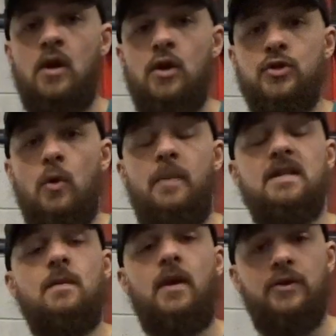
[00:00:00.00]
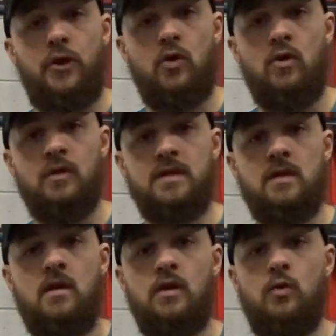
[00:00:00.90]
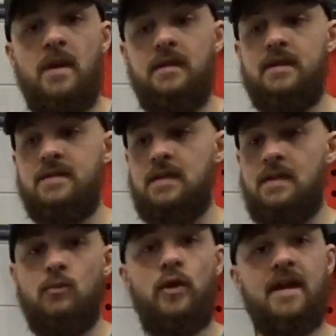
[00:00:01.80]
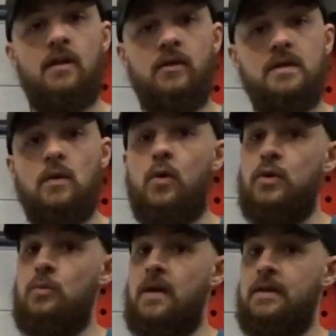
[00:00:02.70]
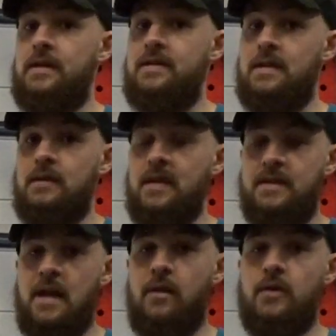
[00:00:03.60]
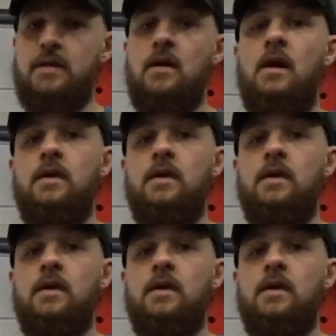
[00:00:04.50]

So based upon your goals, you may need to eat more calories or you may need to eat less calories